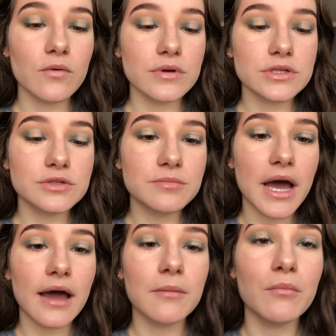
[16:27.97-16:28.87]
going to
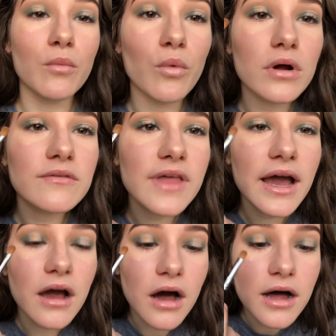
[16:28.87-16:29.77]
pack more of
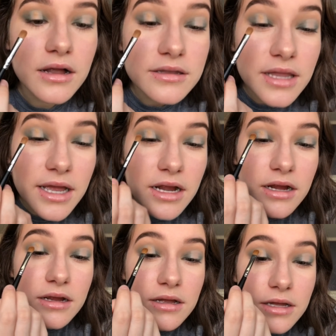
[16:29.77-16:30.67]
that on
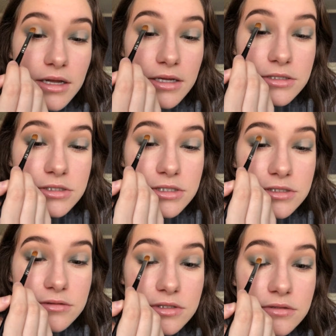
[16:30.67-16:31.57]
there,
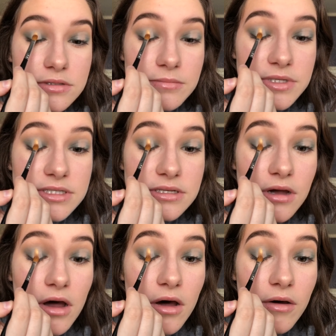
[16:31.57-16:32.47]
just so it shows up.
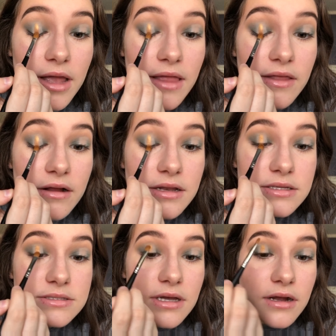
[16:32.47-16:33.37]
Oh yeah, there it
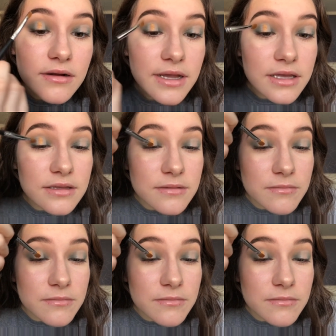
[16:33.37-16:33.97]
is. All right.